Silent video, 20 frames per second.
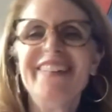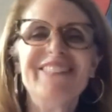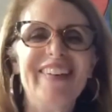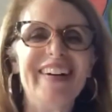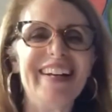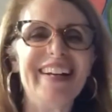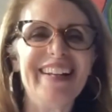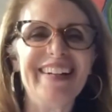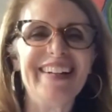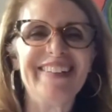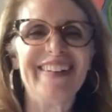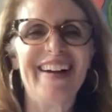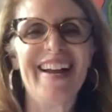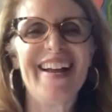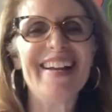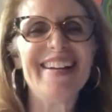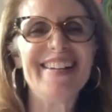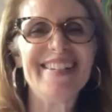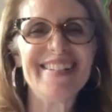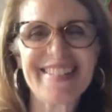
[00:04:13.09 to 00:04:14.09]
But
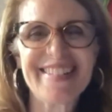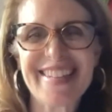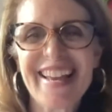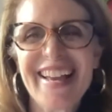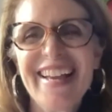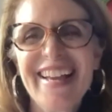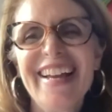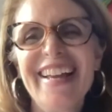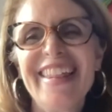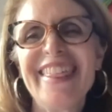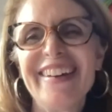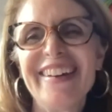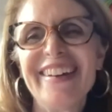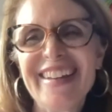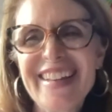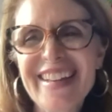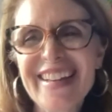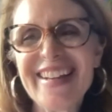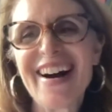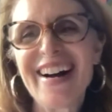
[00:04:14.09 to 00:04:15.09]
anyways,
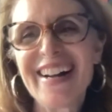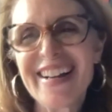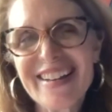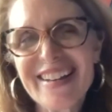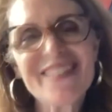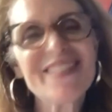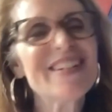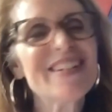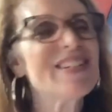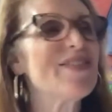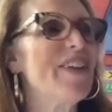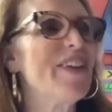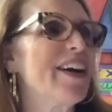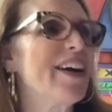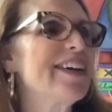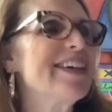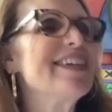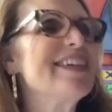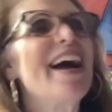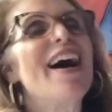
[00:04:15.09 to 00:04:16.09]
he was
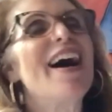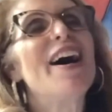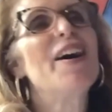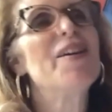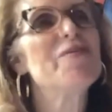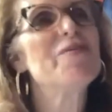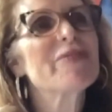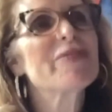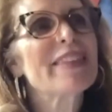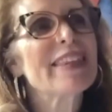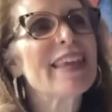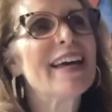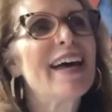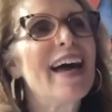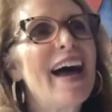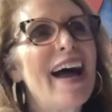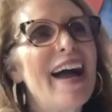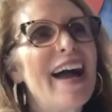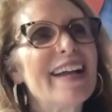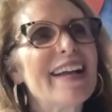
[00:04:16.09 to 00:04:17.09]
very
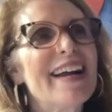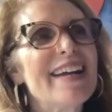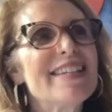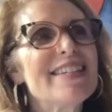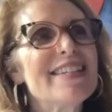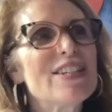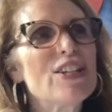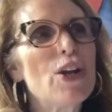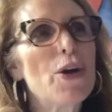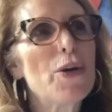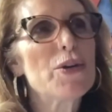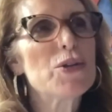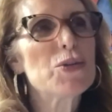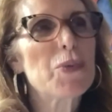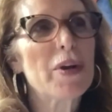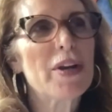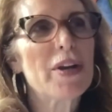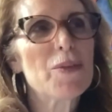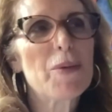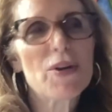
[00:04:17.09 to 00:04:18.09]
I guess, he was
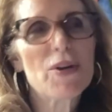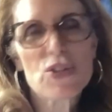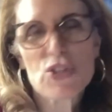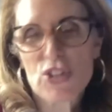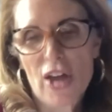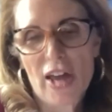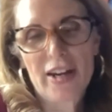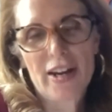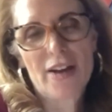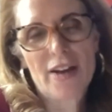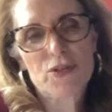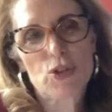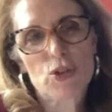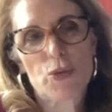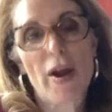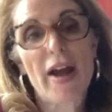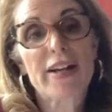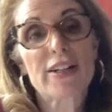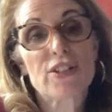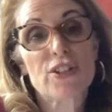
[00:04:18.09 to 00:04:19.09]
one of the most sought off
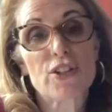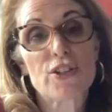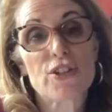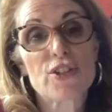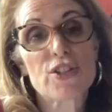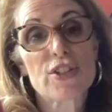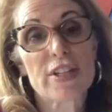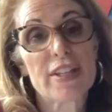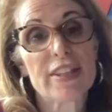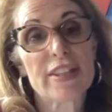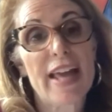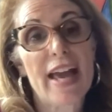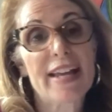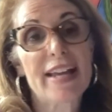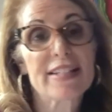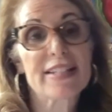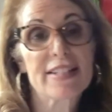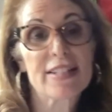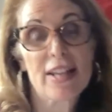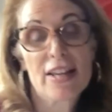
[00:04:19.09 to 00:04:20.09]
directors in
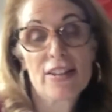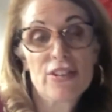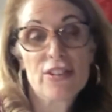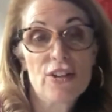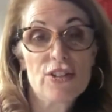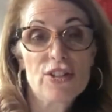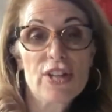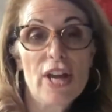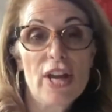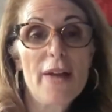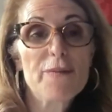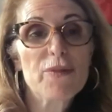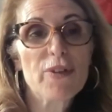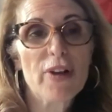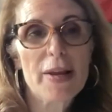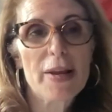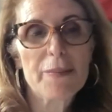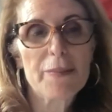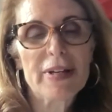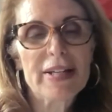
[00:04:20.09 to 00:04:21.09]
the time
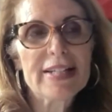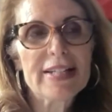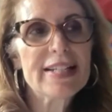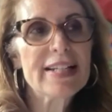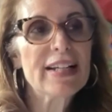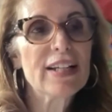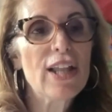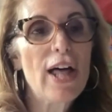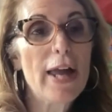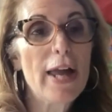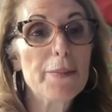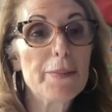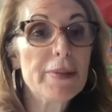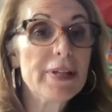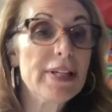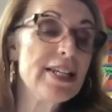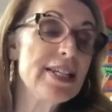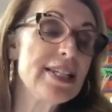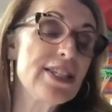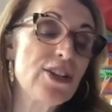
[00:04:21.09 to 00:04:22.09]
frame. And he did a lot of
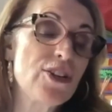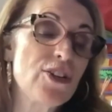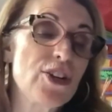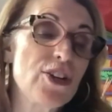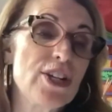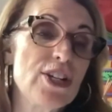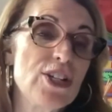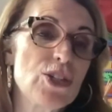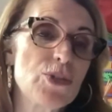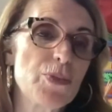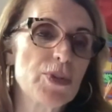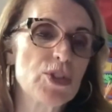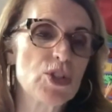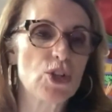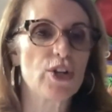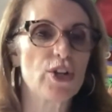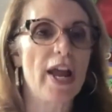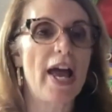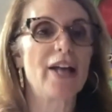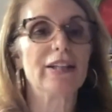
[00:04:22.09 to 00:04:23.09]
mini series, which
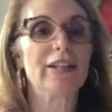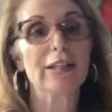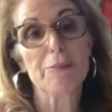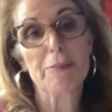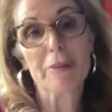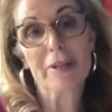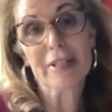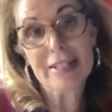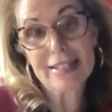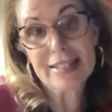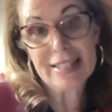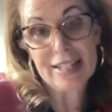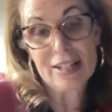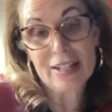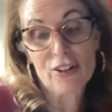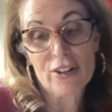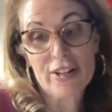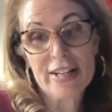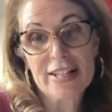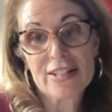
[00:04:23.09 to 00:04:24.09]
are now limited
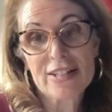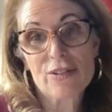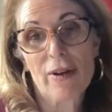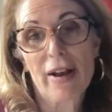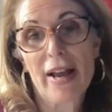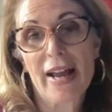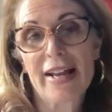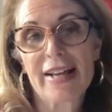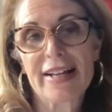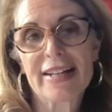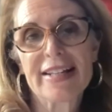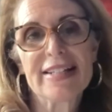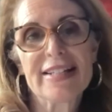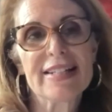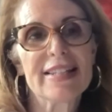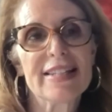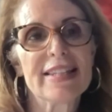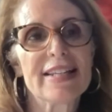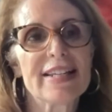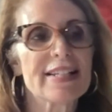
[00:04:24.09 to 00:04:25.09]
series, right? He
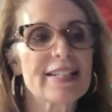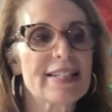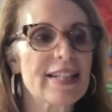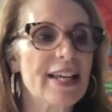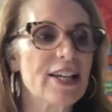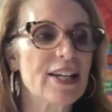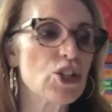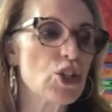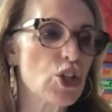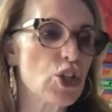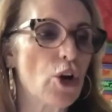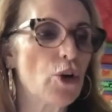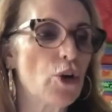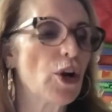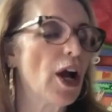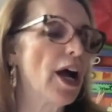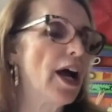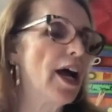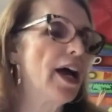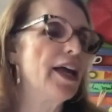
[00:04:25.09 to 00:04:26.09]
did things like
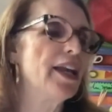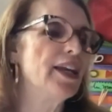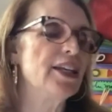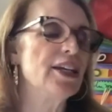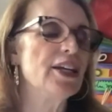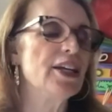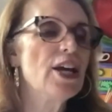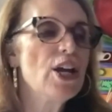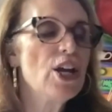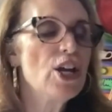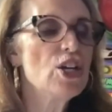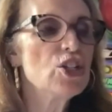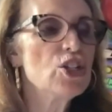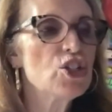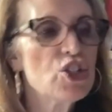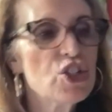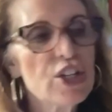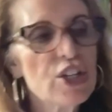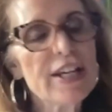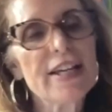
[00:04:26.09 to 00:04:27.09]
Shogun and
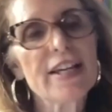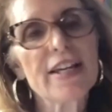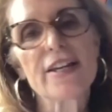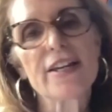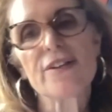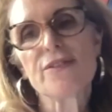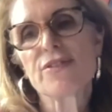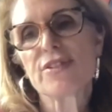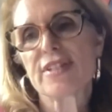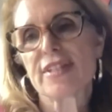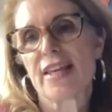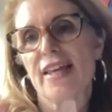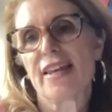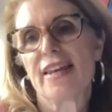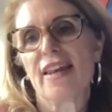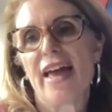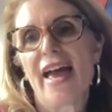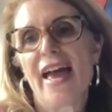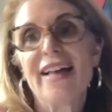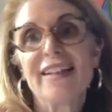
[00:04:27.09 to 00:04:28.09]
Chiefs
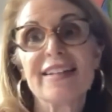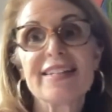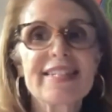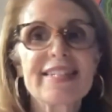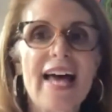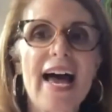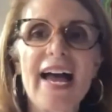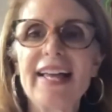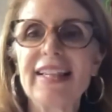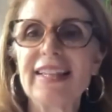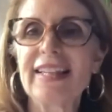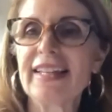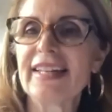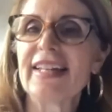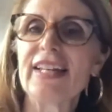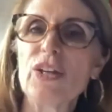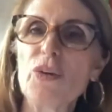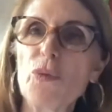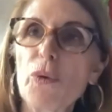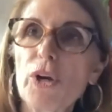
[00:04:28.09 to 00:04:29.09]
and Ellis Island.
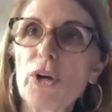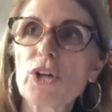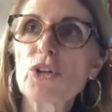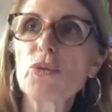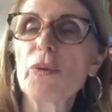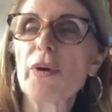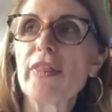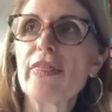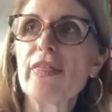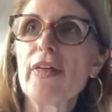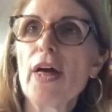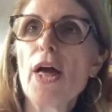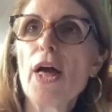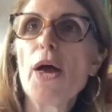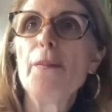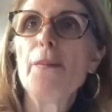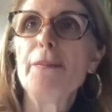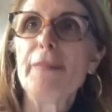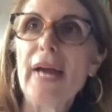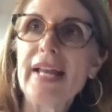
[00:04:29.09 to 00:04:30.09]
And he worked with
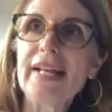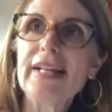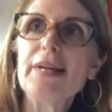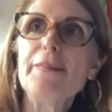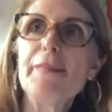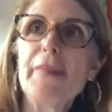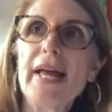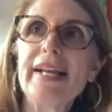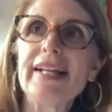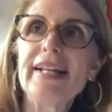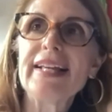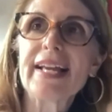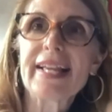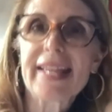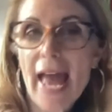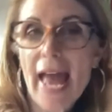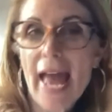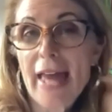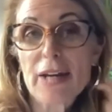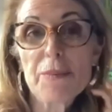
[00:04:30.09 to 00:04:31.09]
many, many
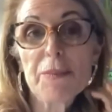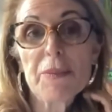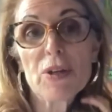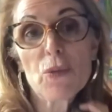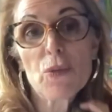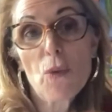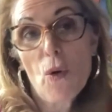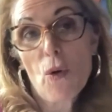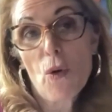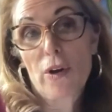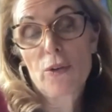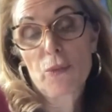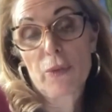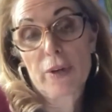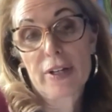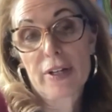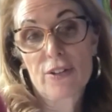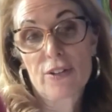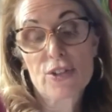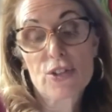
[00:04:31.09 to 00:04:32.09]
Academy Award
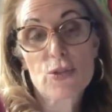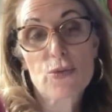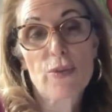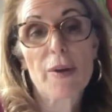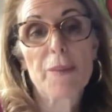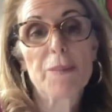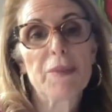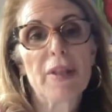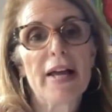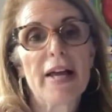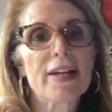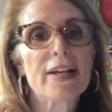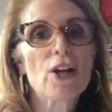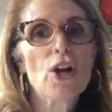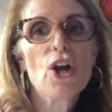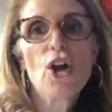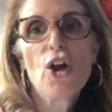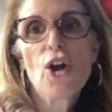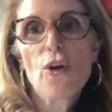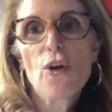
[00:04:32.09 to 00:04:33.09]
winners, from like
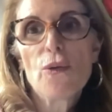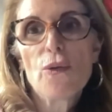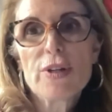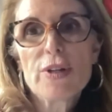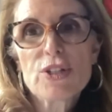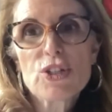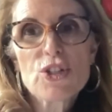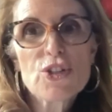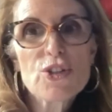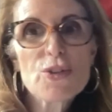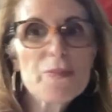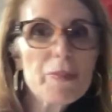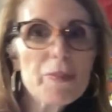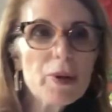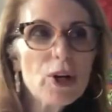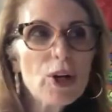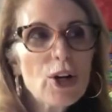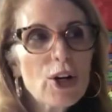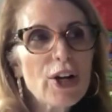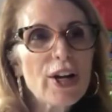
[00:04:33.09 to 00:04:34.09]
Richard
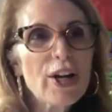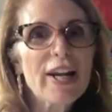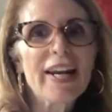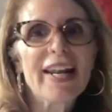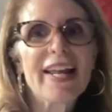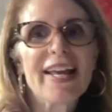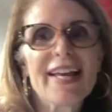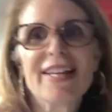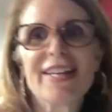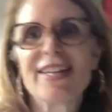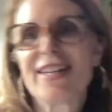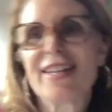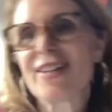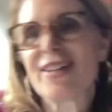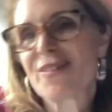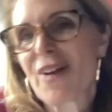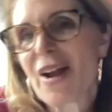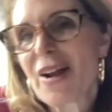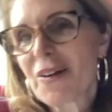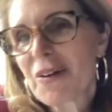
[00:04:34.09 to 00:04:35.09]
Burton
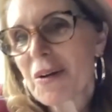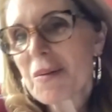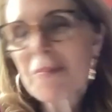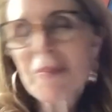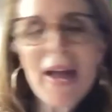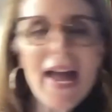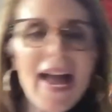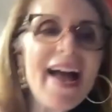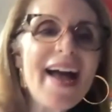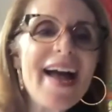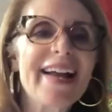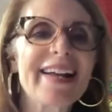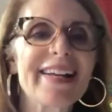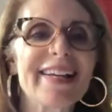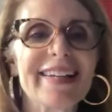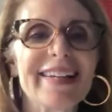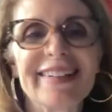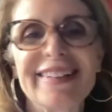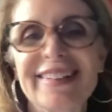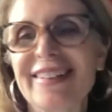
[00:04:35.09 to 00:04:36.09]
and Gregory
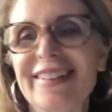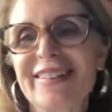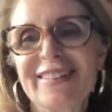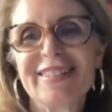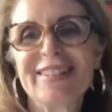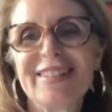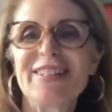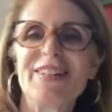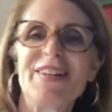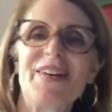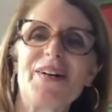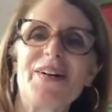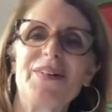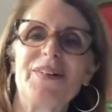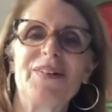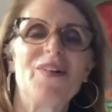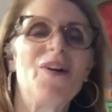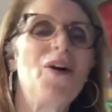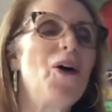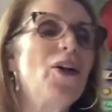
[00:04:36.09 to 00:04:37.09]
Peck and,
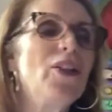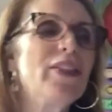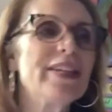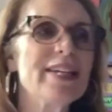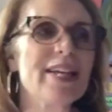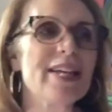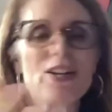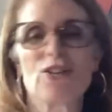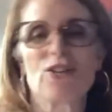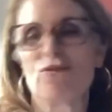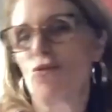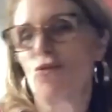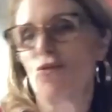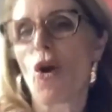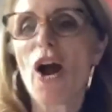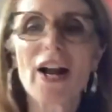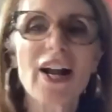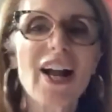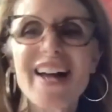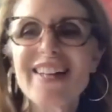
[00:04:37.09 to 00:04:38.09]
all the
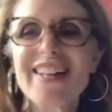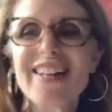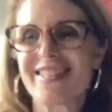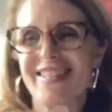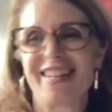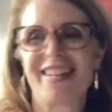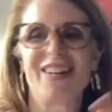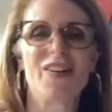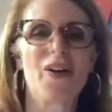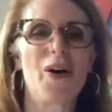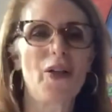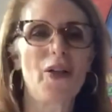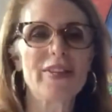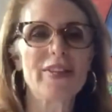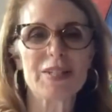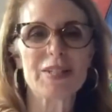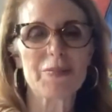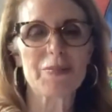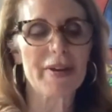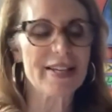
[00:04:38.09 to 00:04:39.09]
Rock Hudson and all
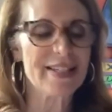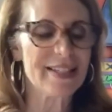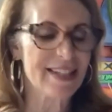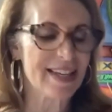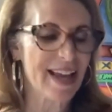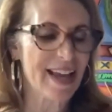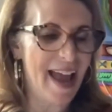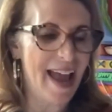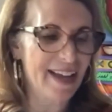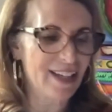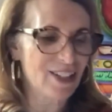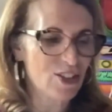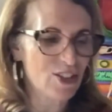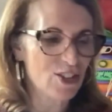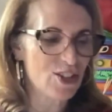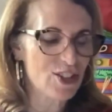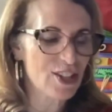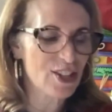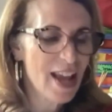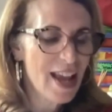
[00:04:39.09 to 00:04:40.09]
these amazing
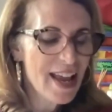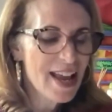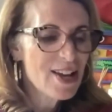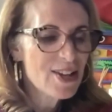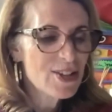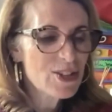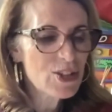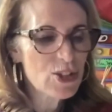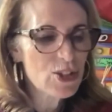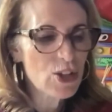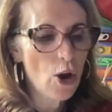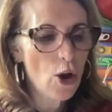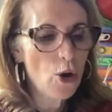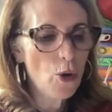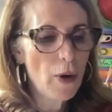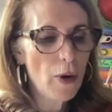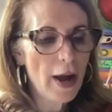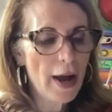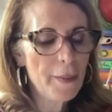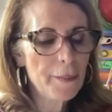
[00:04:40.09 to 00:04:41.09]
actors.
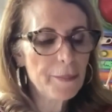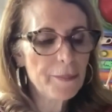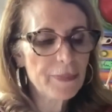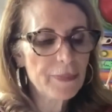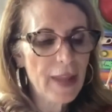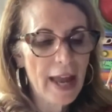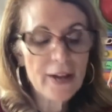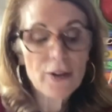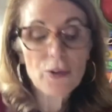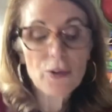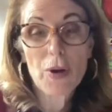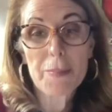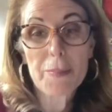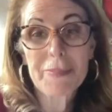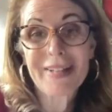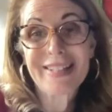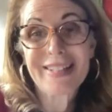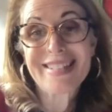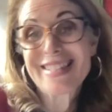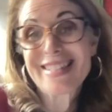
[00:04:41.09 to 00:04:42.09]
So I grew
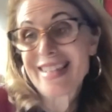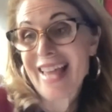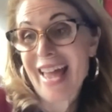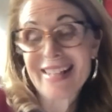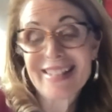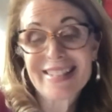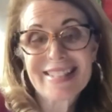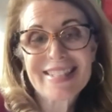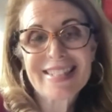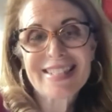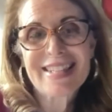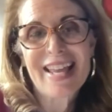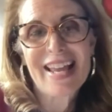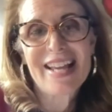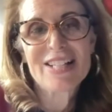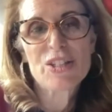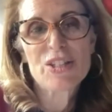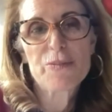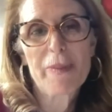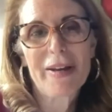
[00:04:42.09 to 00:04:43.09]
up on sets.
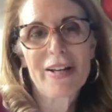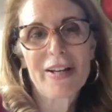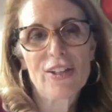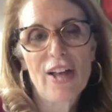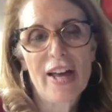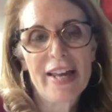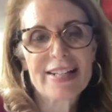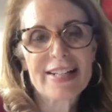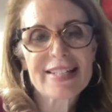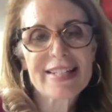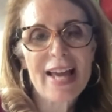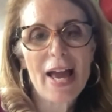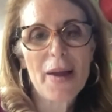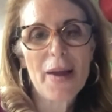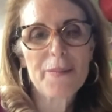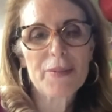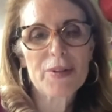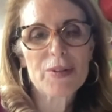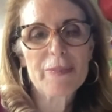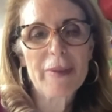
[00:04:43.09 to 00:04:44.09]
I spent a lot of
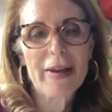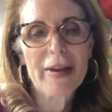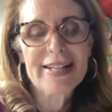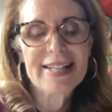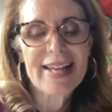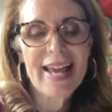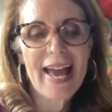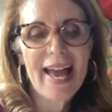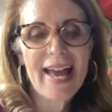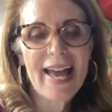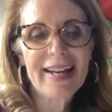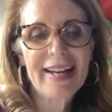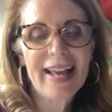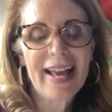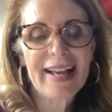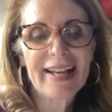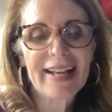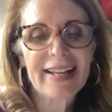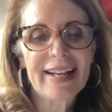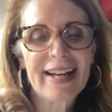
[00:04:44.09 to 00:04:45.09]
time with my dad
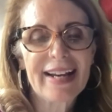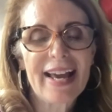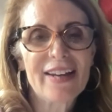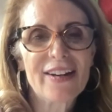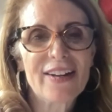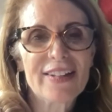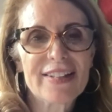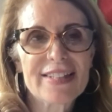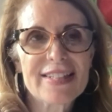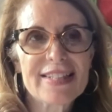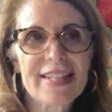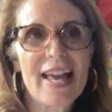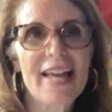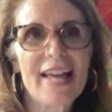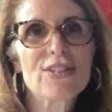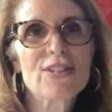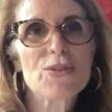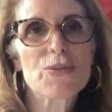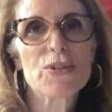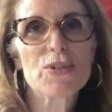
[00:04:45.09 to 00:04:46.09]
hanging out on
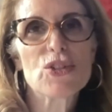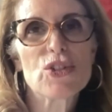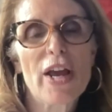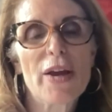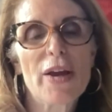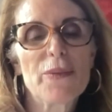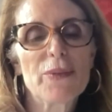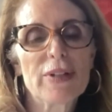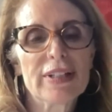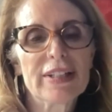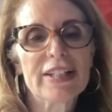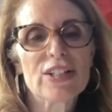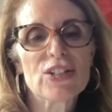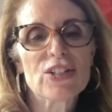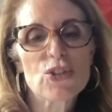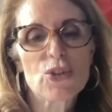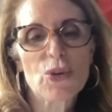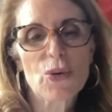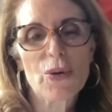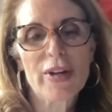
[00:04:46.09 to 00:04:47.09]
sets, which I really
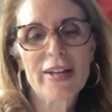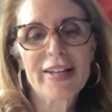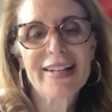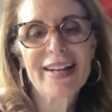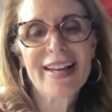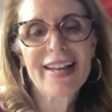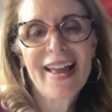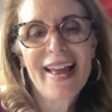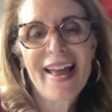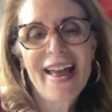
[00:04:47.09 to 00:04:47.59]
enjoyed.